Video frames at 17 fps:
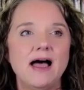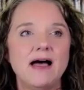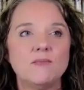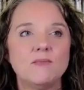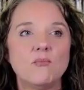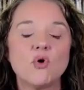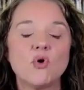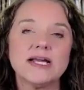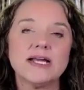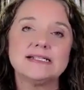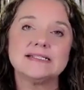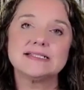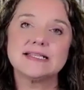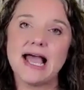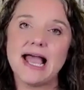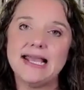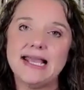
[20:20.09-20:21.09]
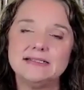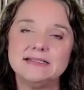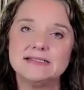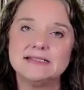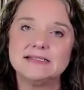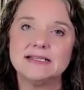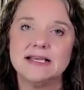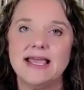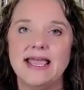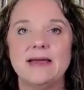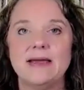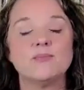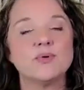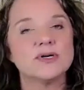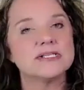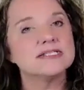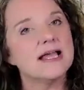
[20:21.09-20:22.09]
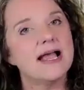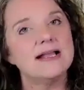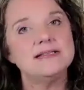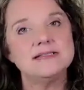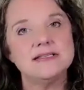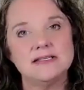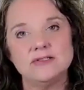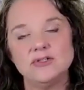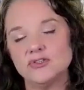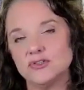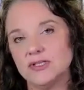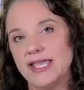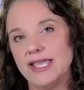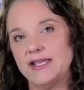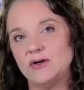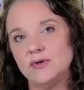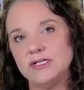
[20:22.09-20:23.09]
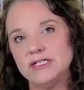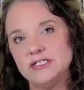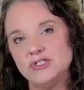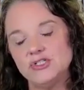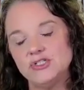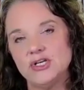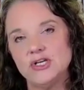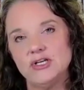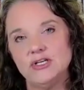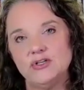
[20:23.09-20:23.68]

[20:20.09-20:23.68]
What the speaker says: more concise and precise in your language.